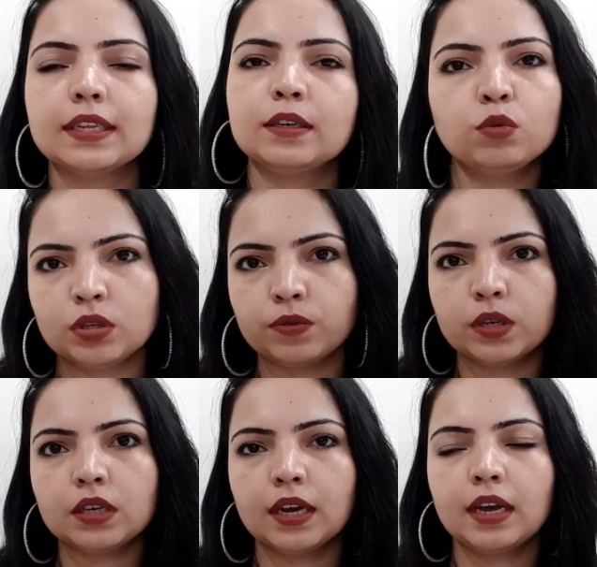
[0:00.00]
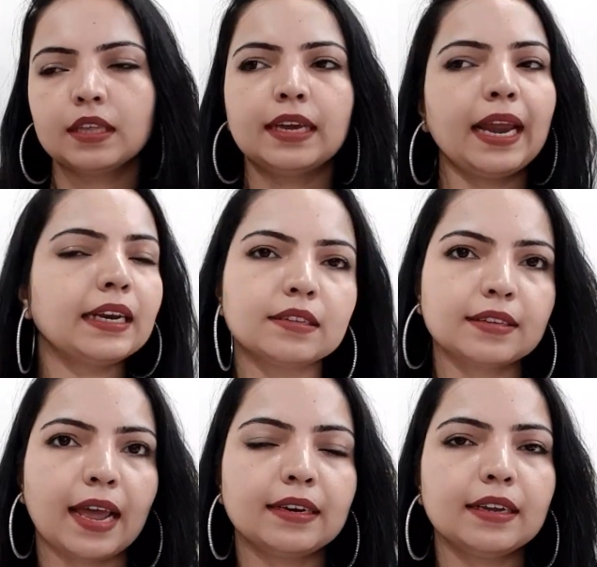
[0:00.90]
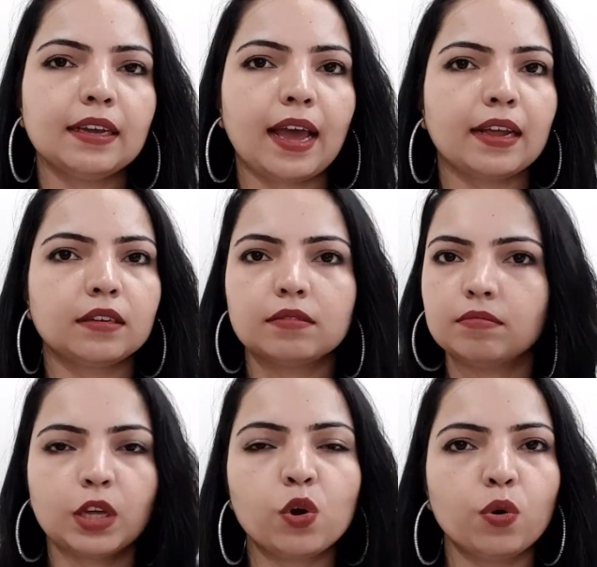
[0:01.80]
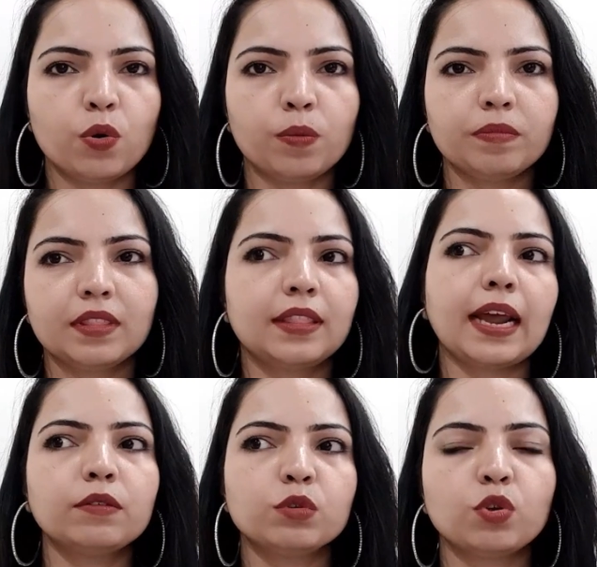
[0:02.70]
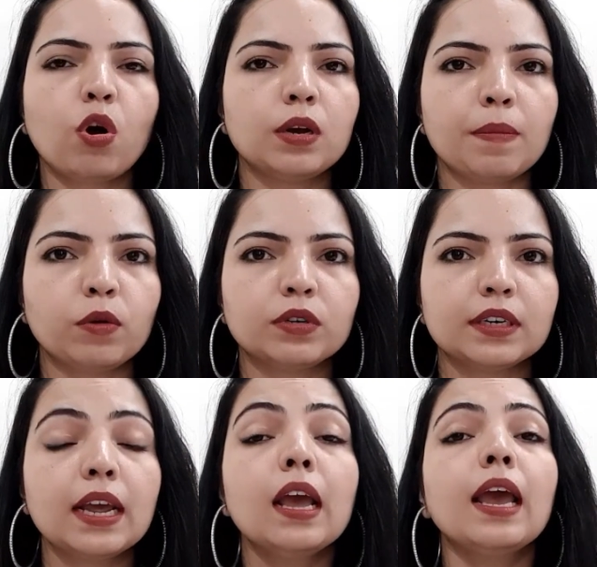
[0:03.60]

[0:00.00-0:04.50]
They do the work, they get the salary, and they go home. That was all about it.